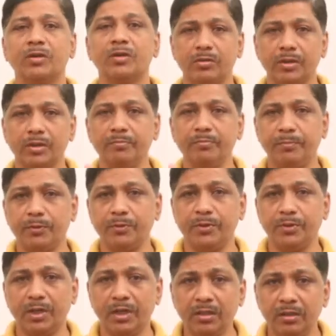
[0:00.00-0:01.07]
to improve
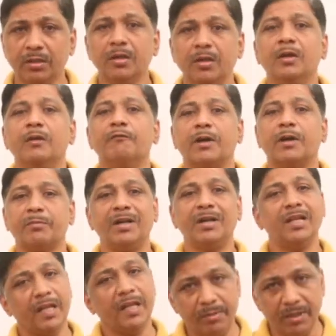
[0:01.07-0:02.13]
your verbal
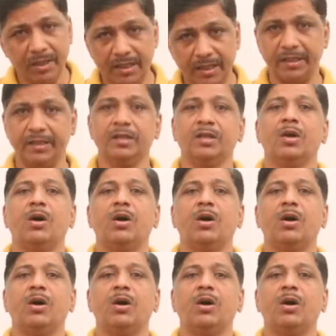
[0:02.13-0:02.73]
ability,